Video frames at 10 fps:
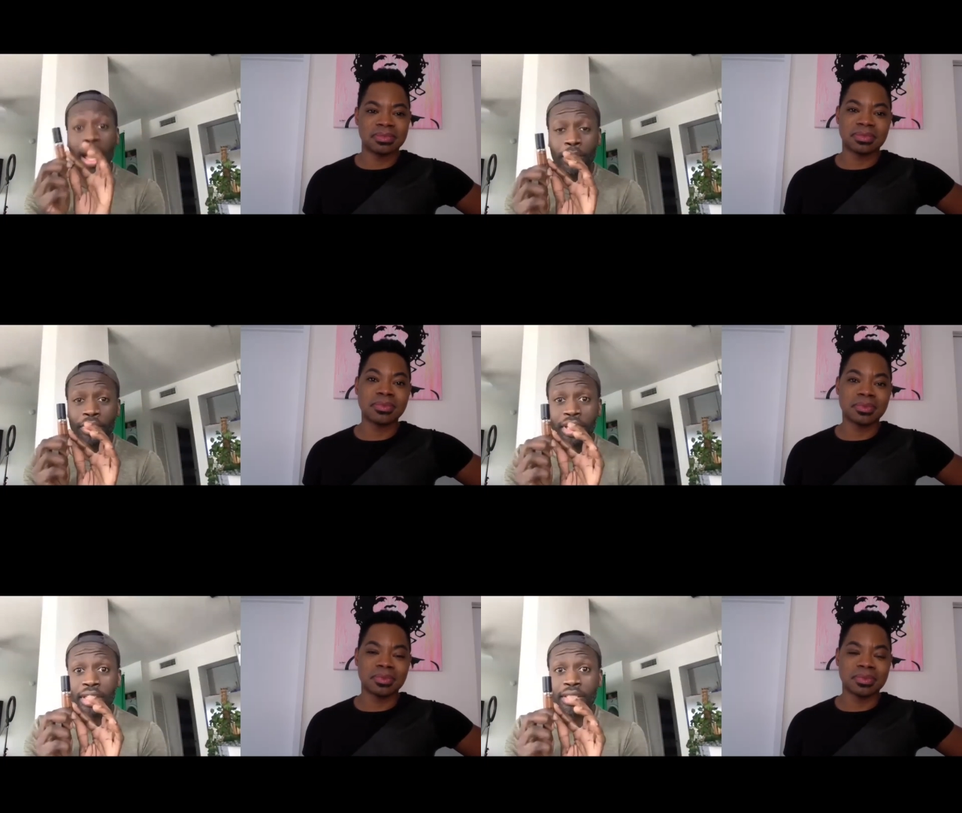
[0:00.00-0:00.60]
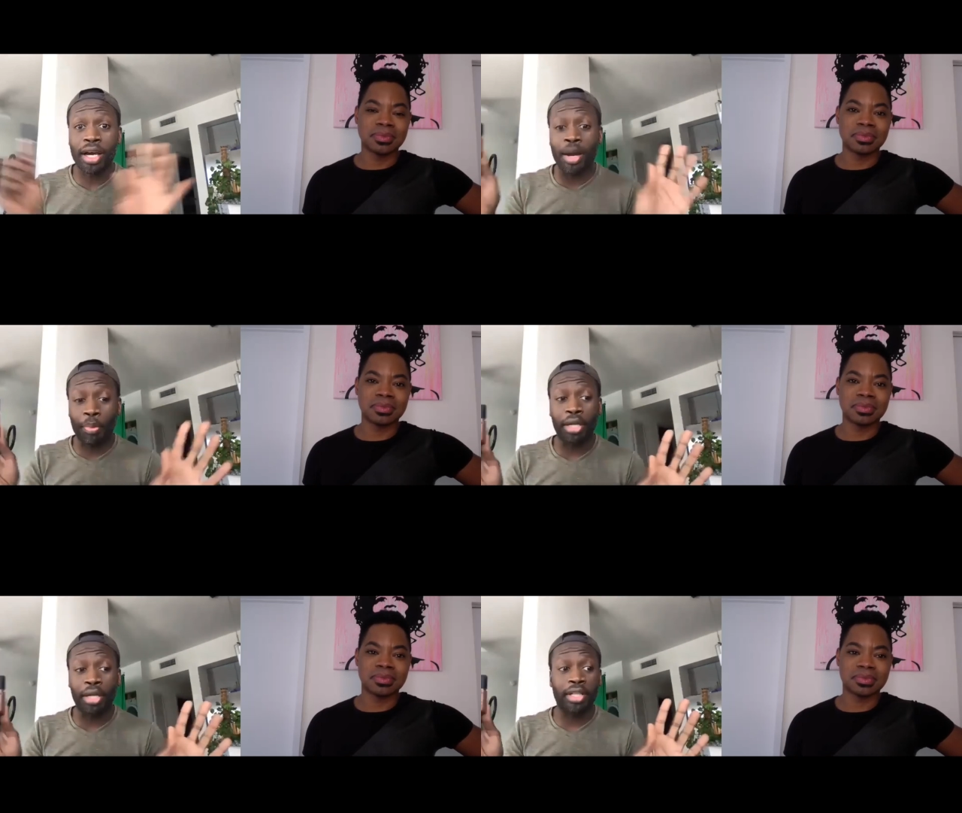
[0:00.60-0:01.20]
Speaker 1: this up under
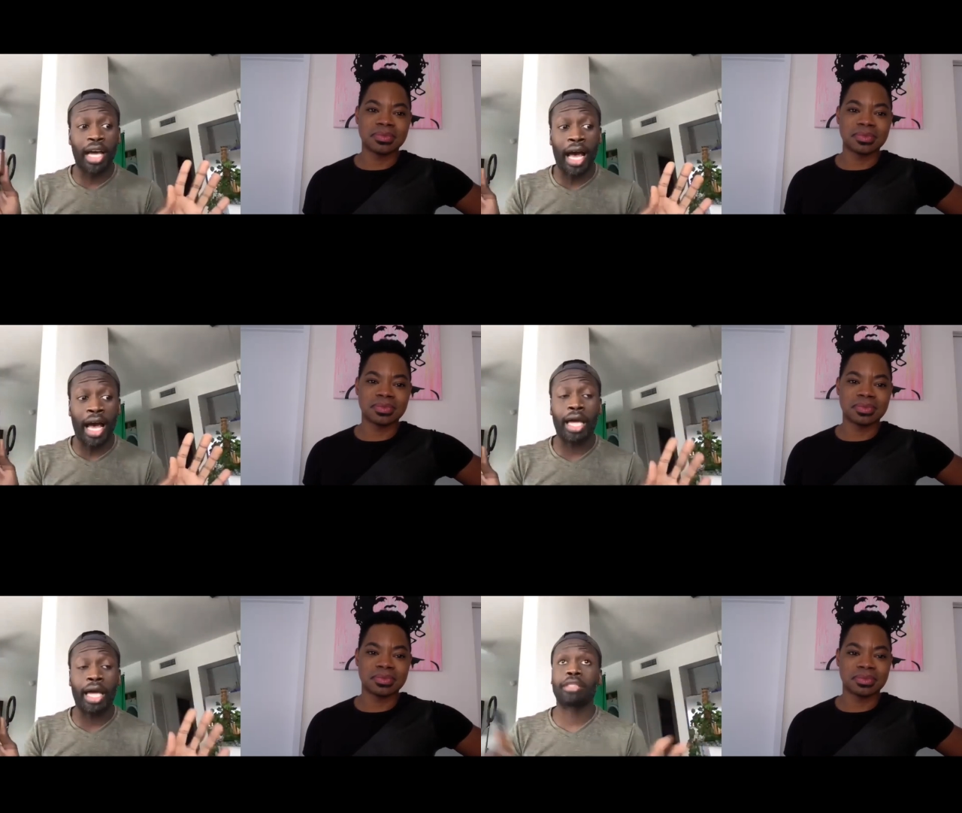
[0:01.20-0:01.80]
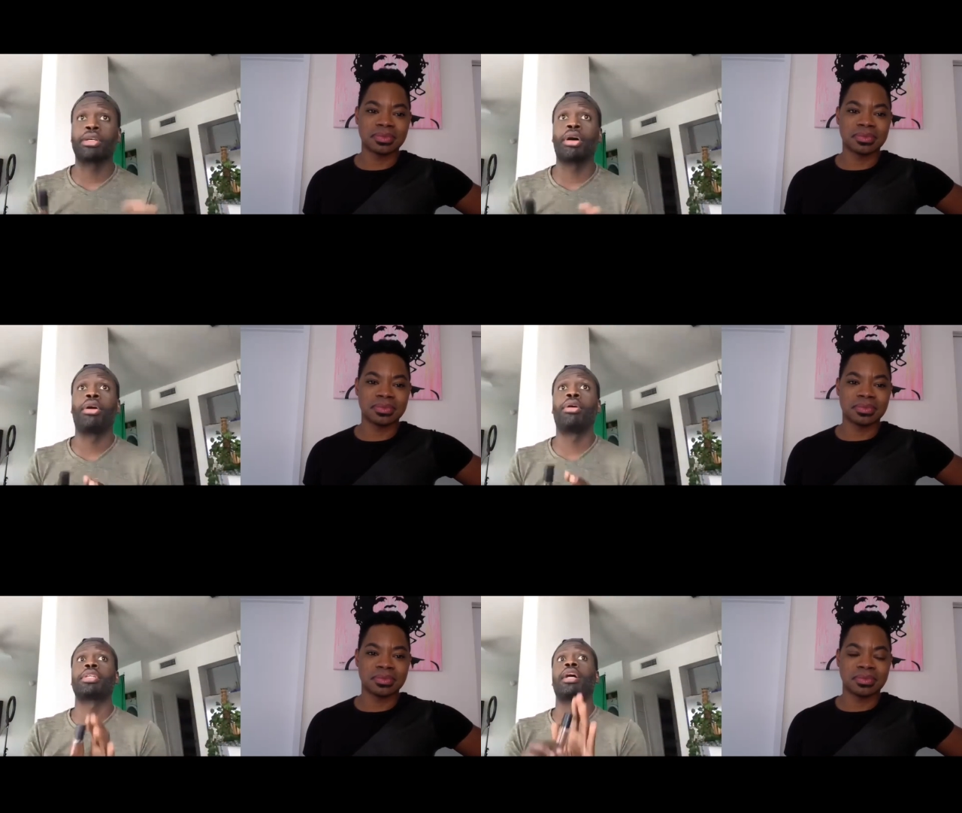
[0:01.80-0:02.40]
the eyes goes a
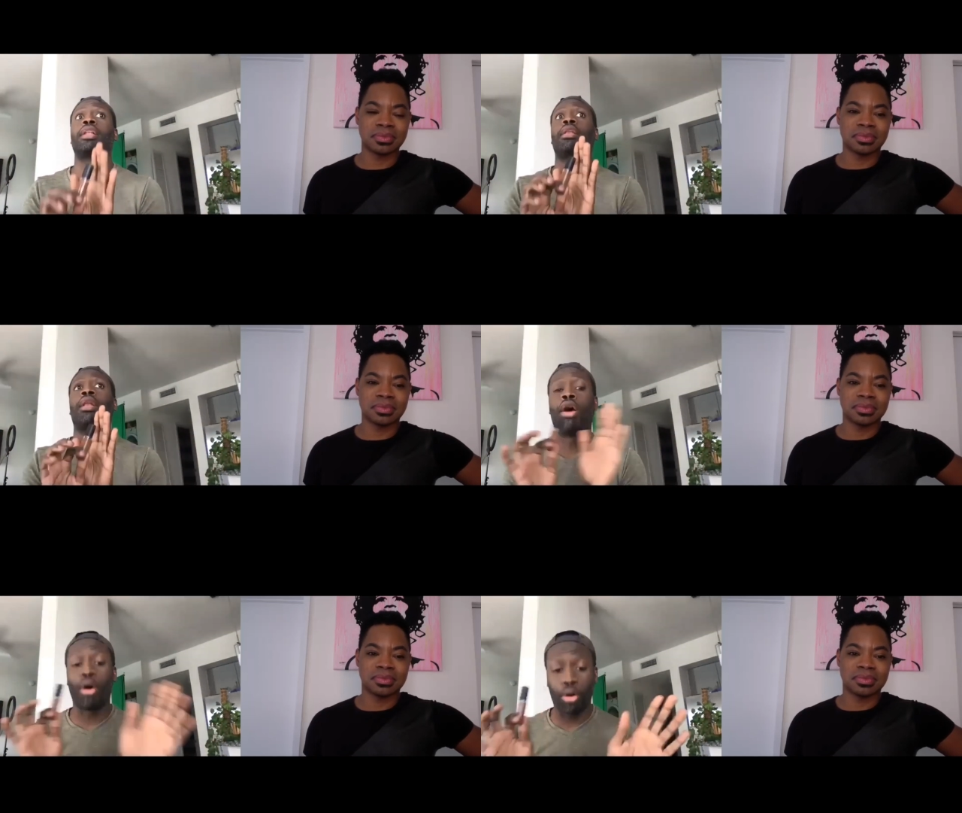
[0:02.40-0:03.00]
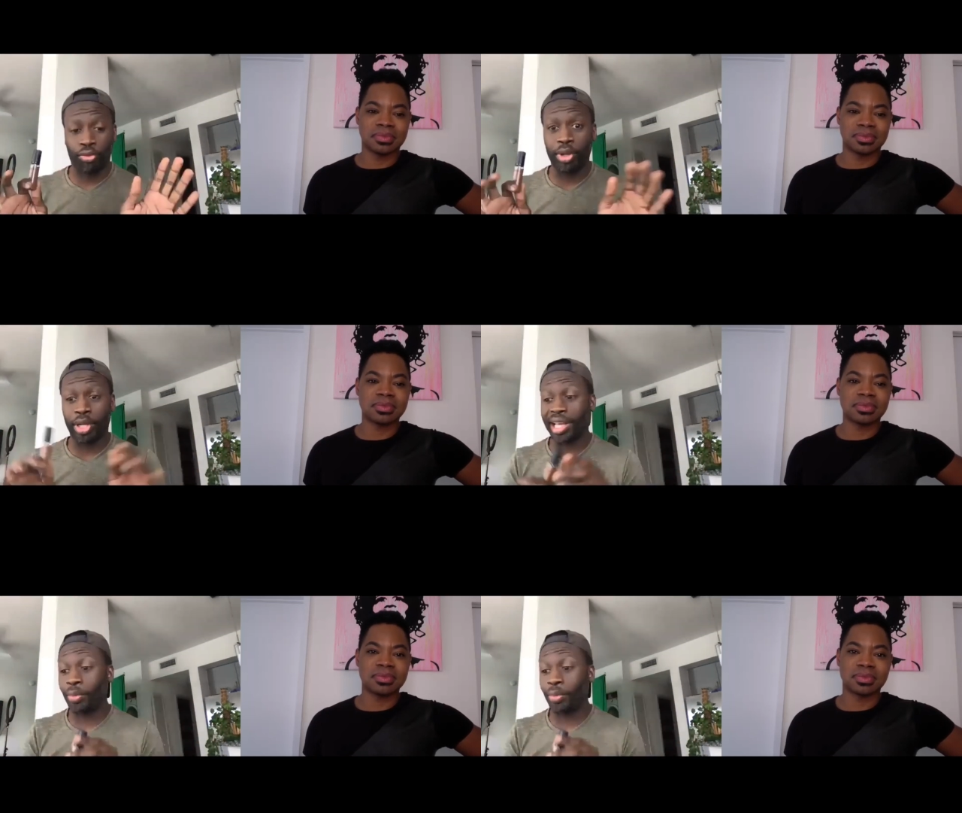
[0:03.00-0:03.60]
long freaking
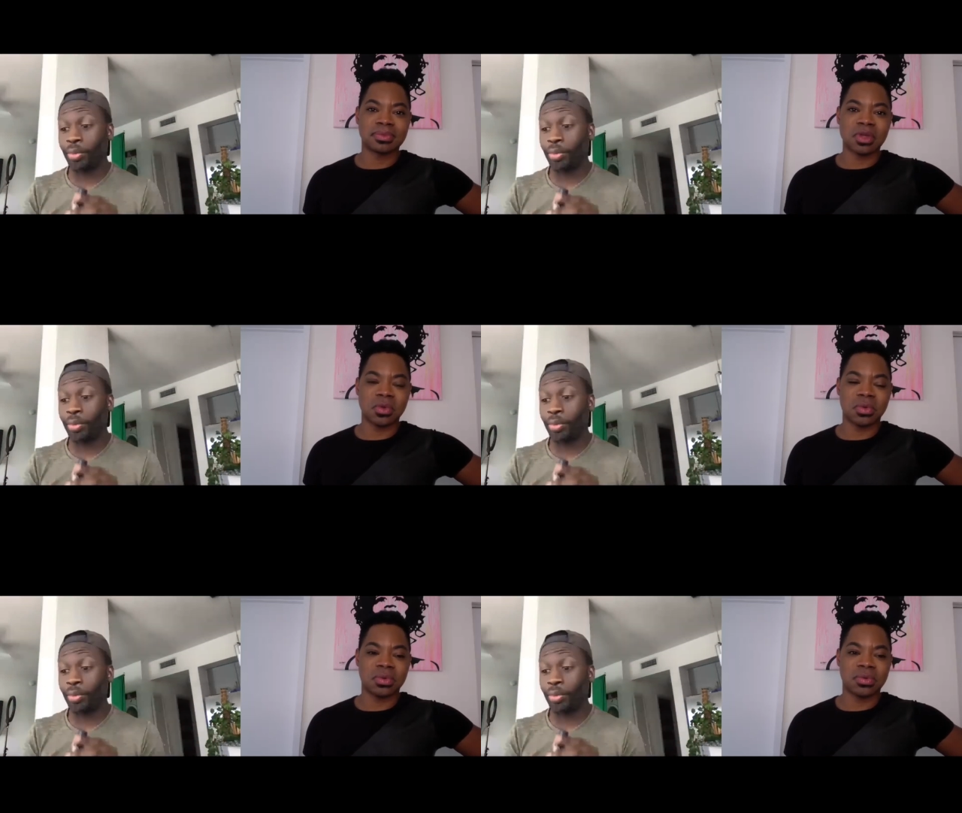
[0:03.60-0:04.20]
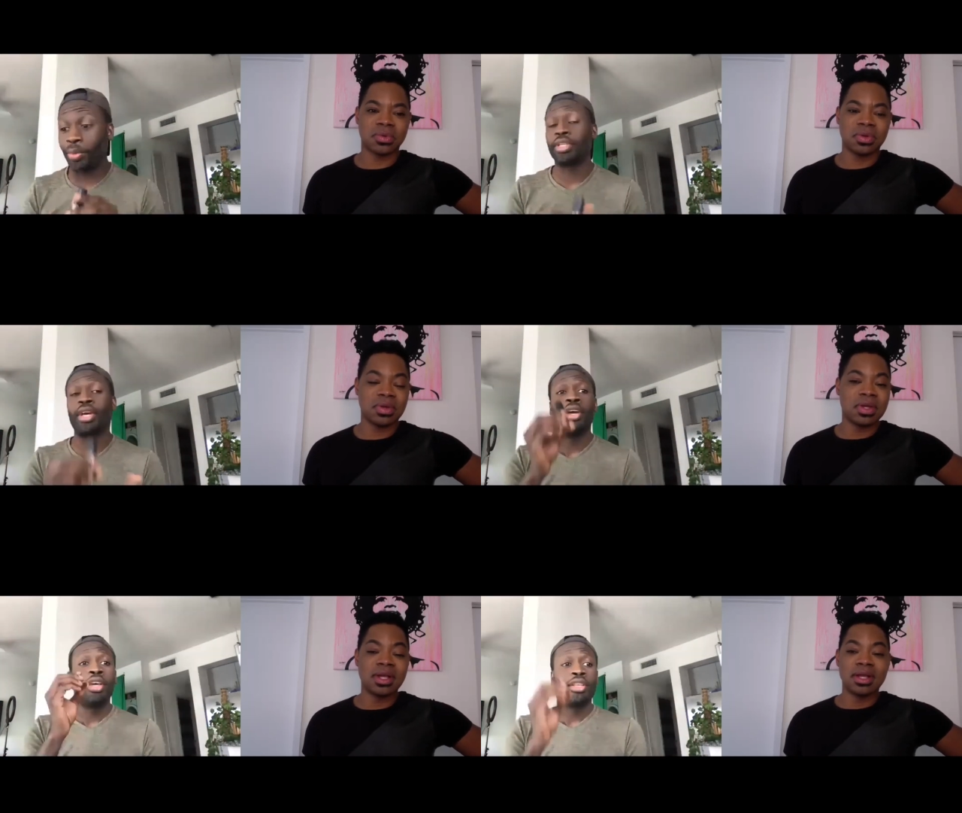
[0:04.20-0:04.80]
way in changing your appearance.
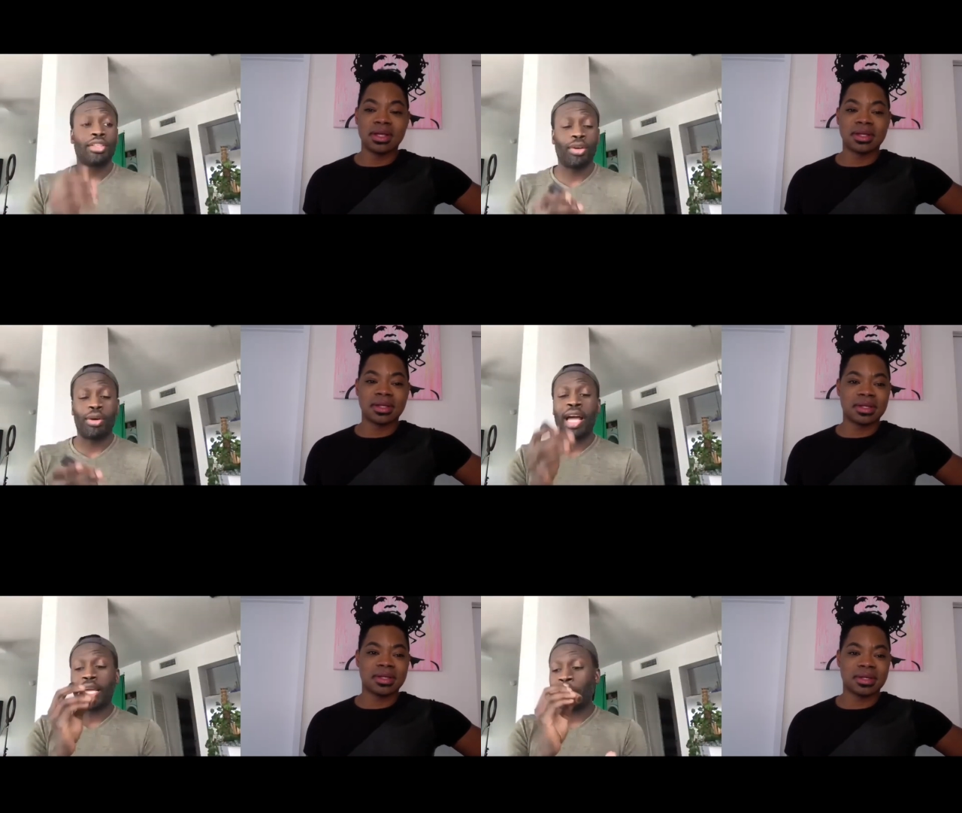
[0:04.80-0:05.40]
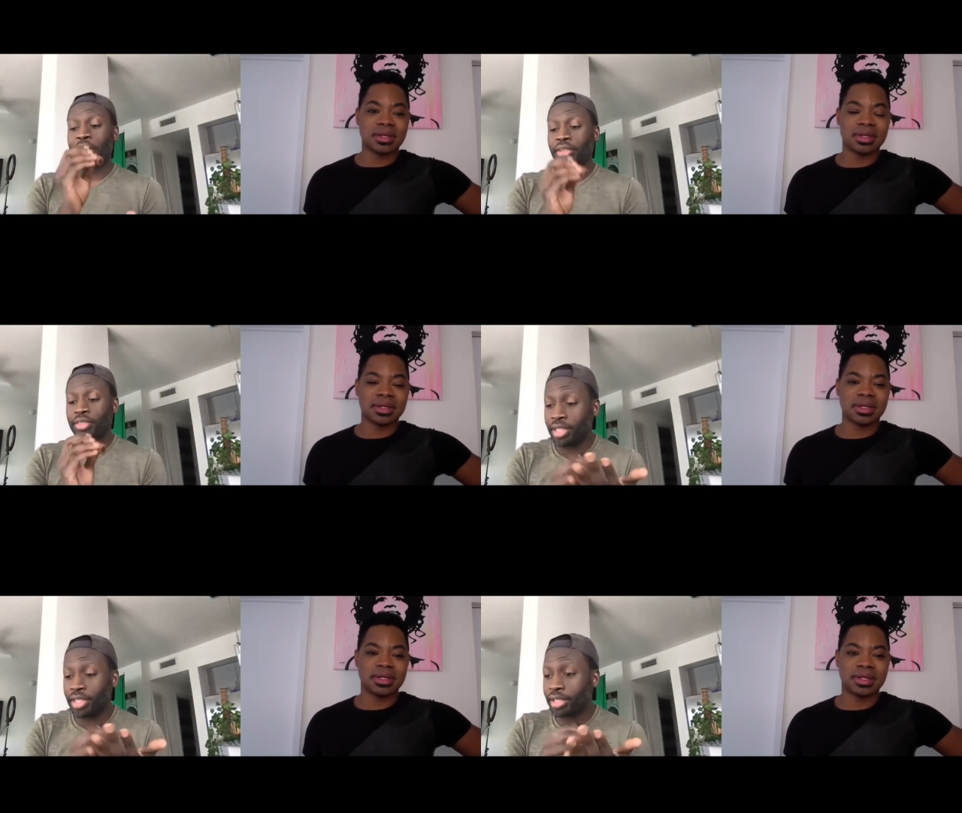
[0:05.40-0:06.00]
So I got my
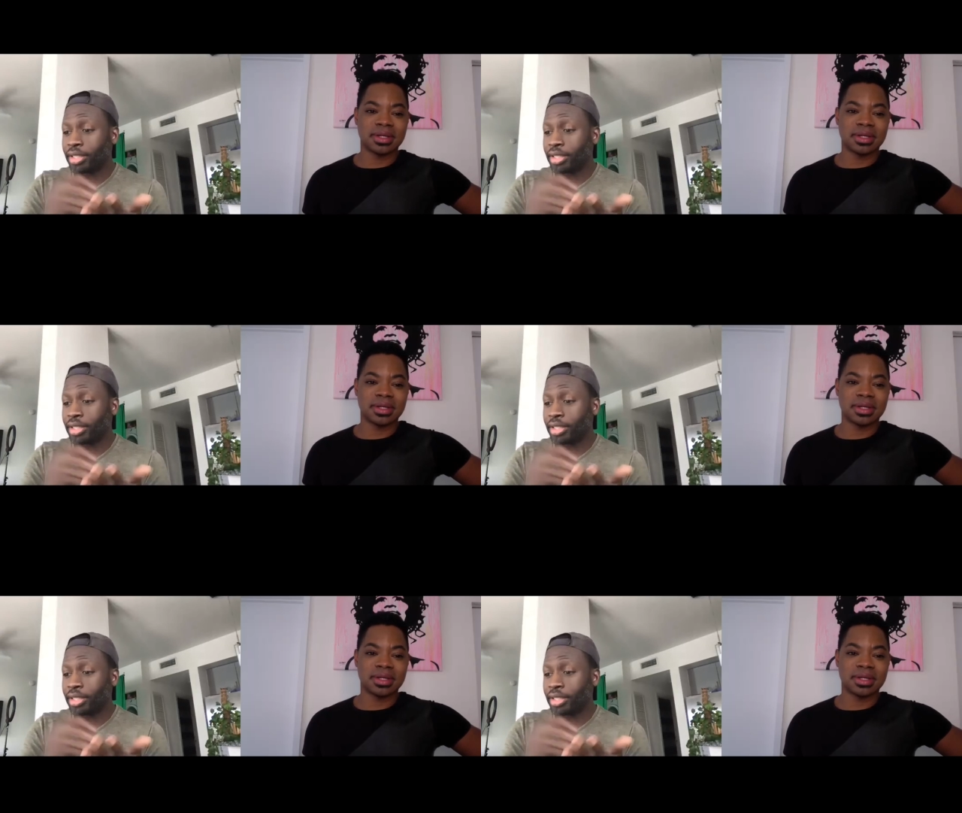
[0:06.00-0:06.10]
concealer.